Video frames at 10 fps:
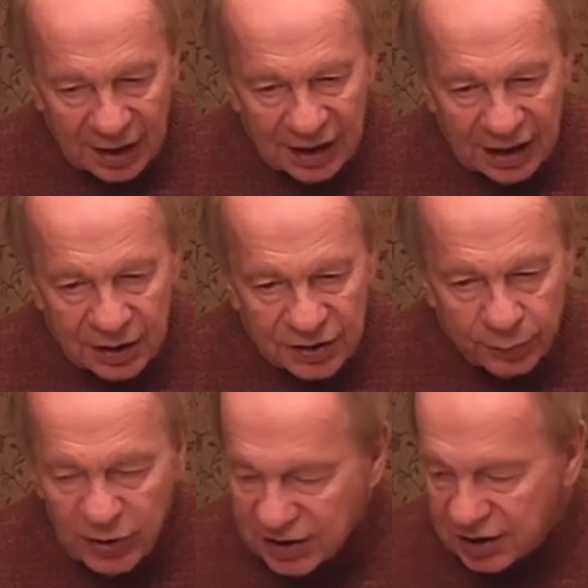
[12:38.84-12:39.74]
It's a
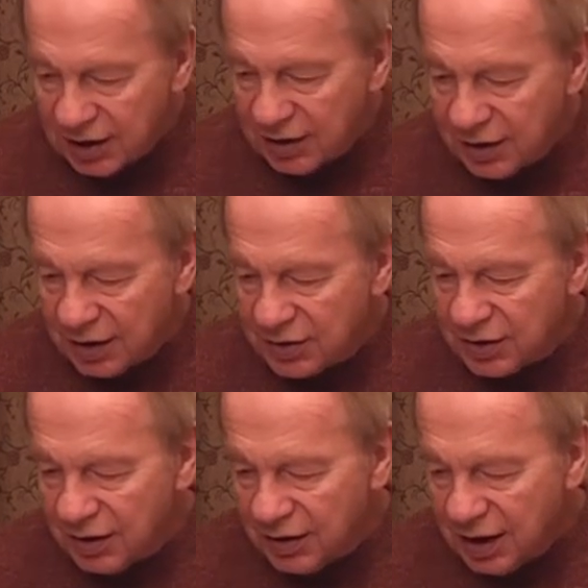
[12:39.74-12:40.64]
pity that
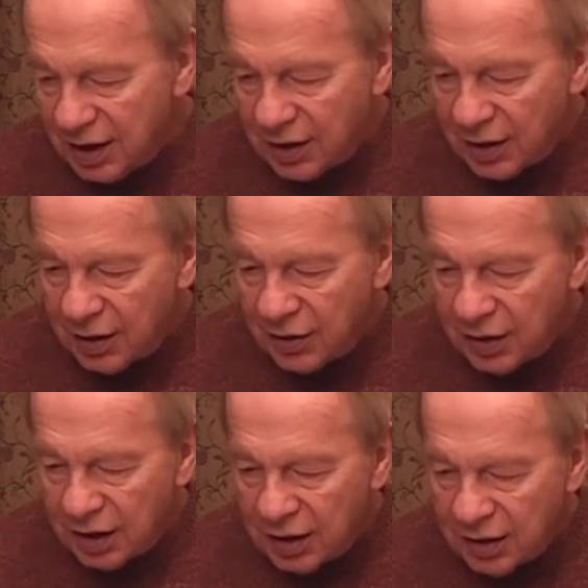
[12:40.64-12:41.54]

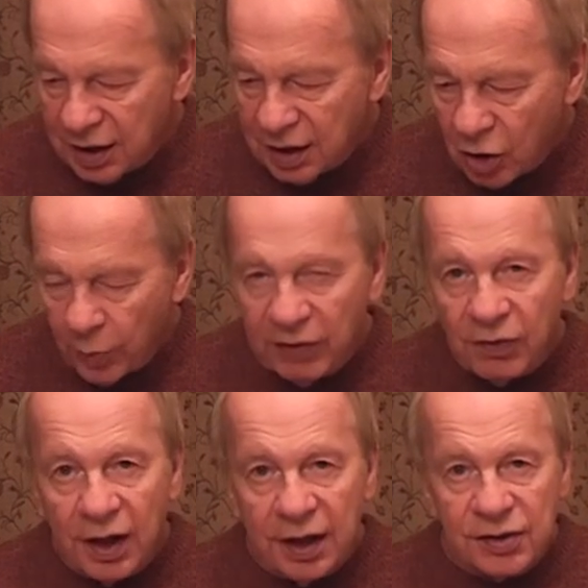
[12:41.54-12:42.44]
the
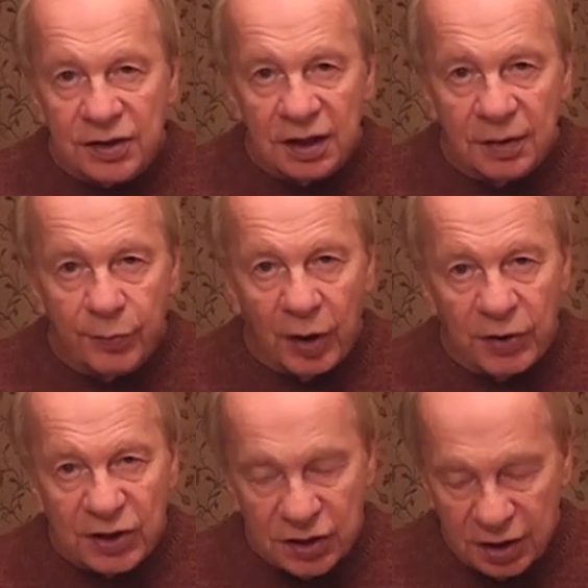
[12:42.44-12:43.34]
copyrights and the
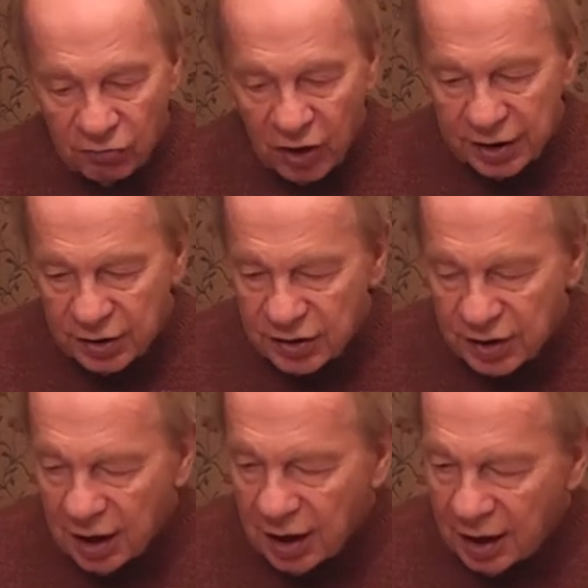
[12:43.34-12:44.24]
publishing rights
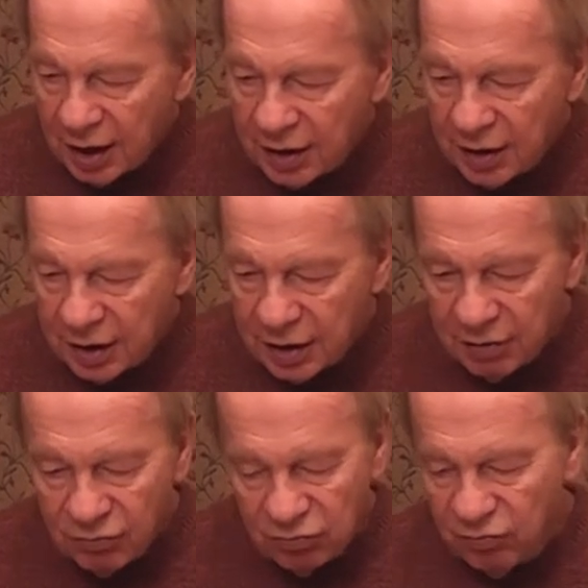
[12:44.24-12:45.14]
and the
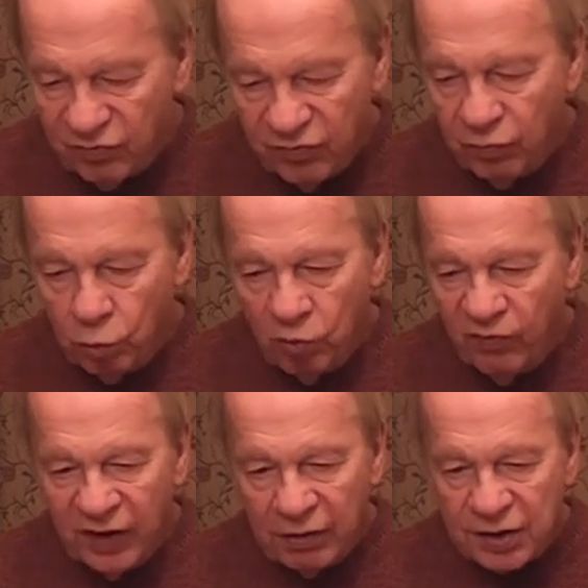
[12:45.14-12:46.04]

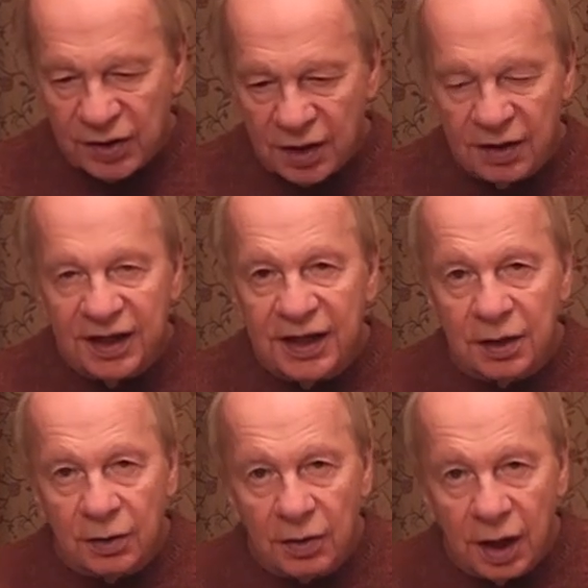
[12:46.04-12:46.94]
various other
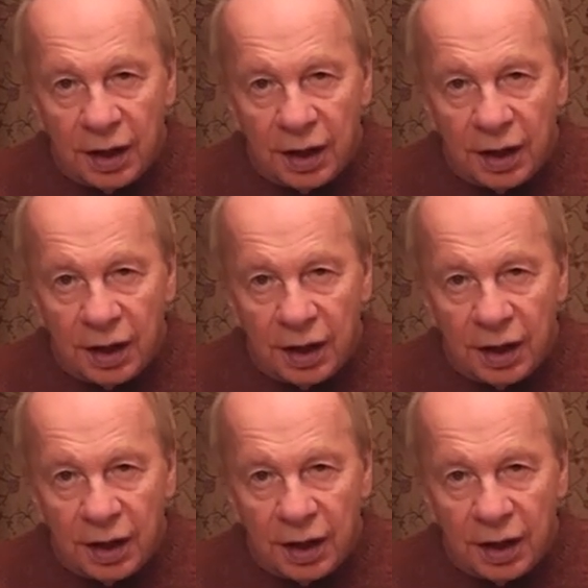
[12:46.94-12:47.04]
legal